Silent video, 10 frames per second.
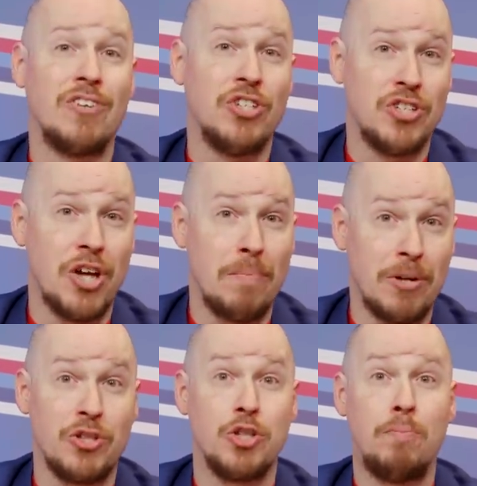of concern,
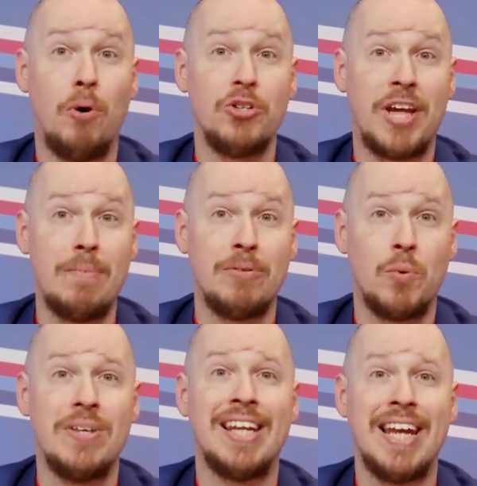because the sports game
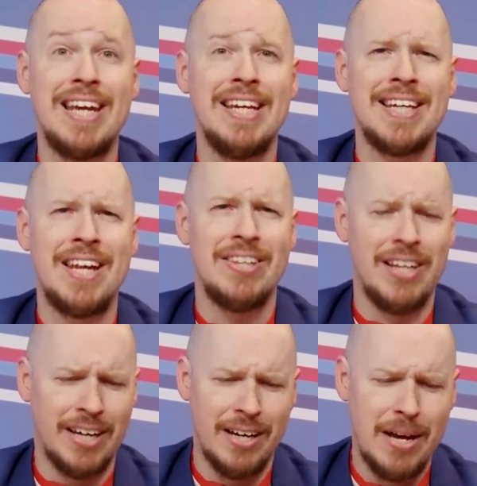between the Lakers and
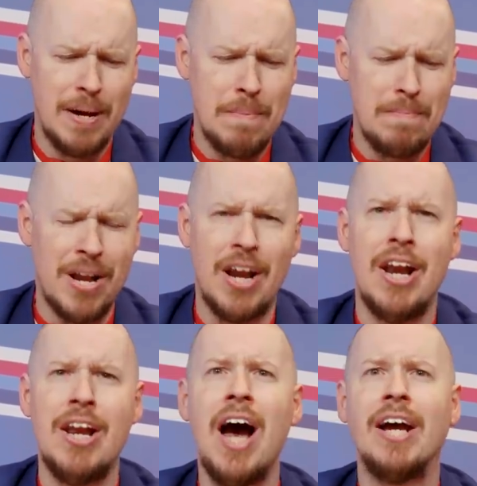the
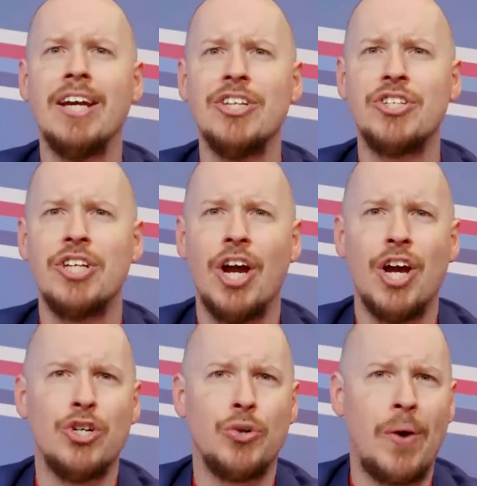Nuggets
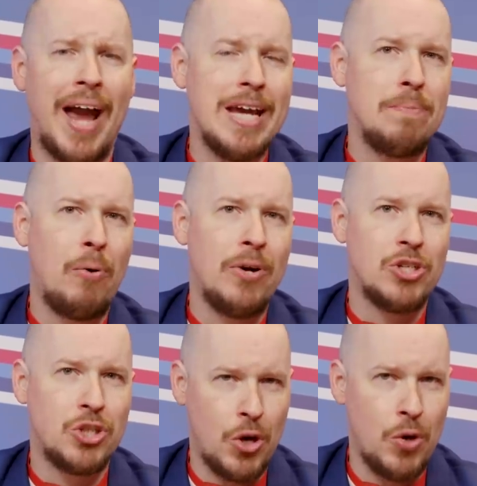drew
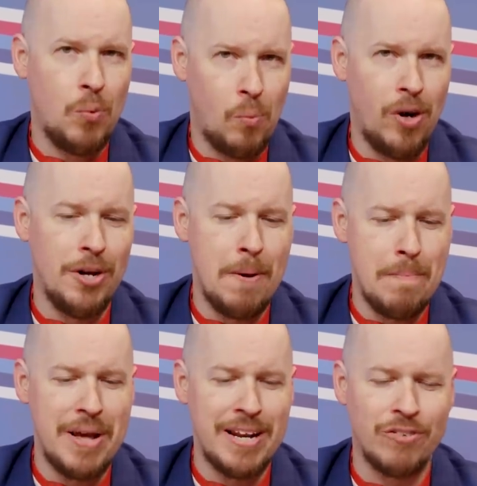8.21
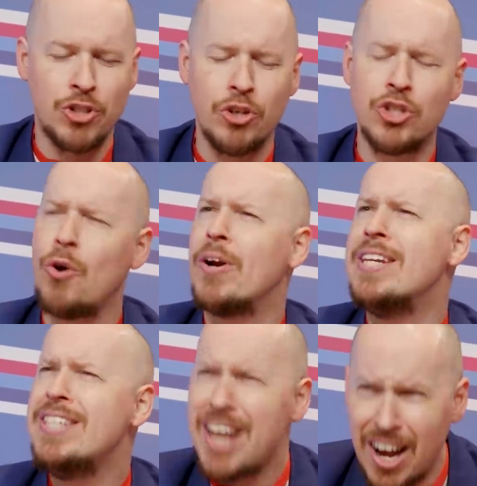million.
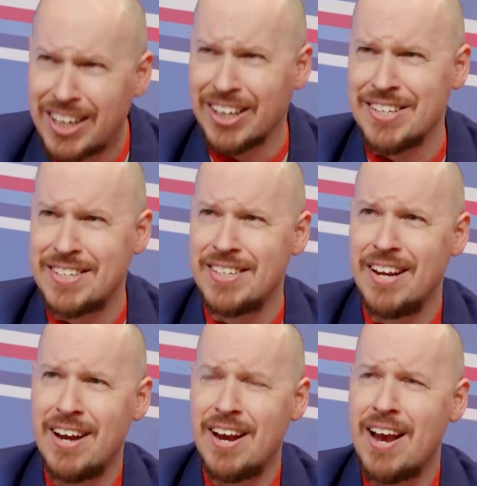Nuggets.
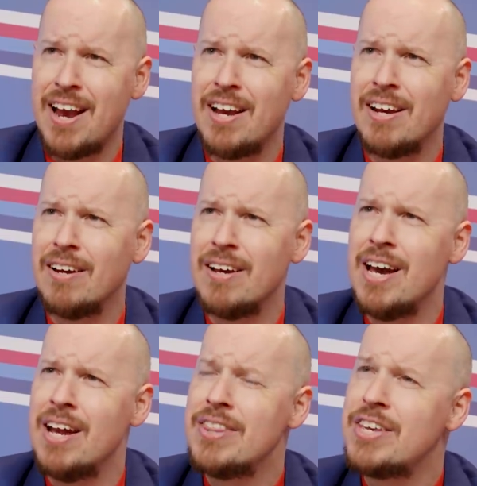
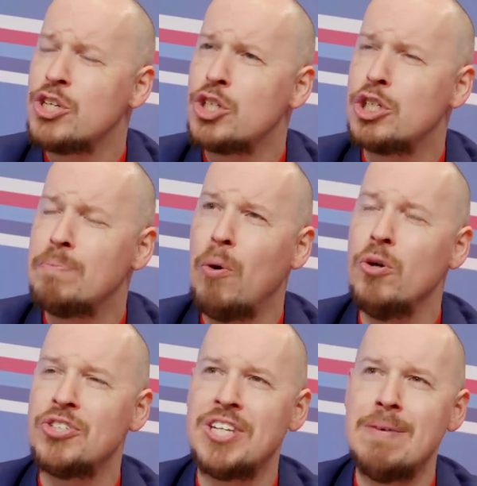There's a
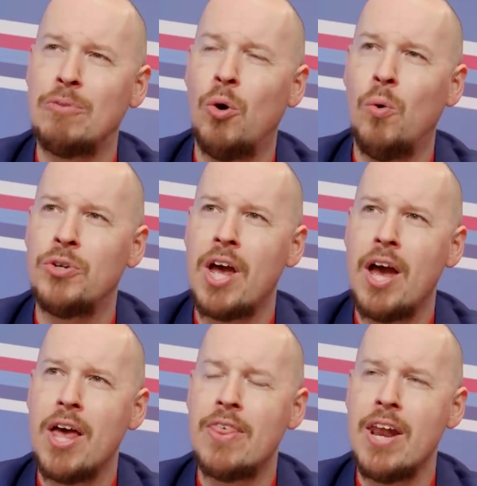sports team called
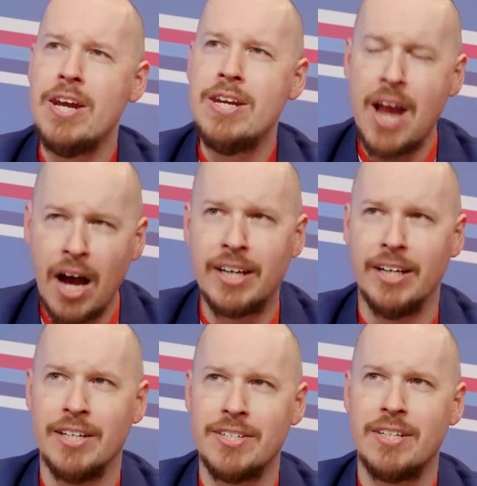the
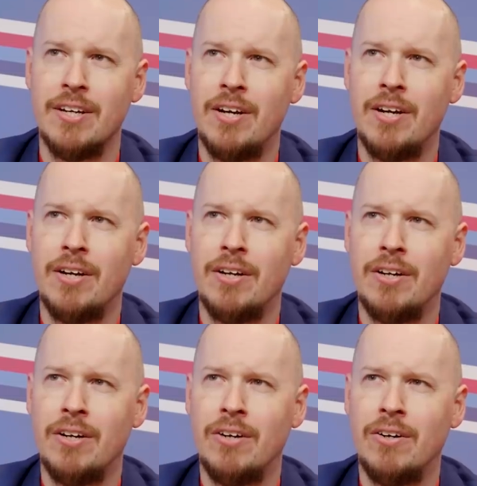Nuggets.
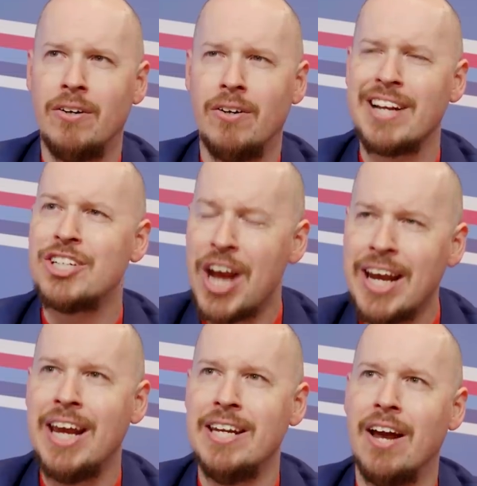Like
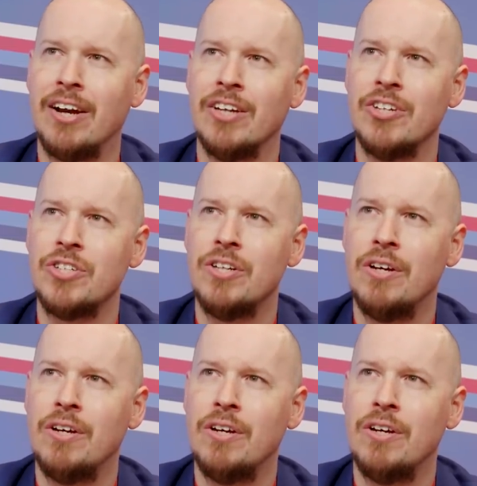chicken nuggets.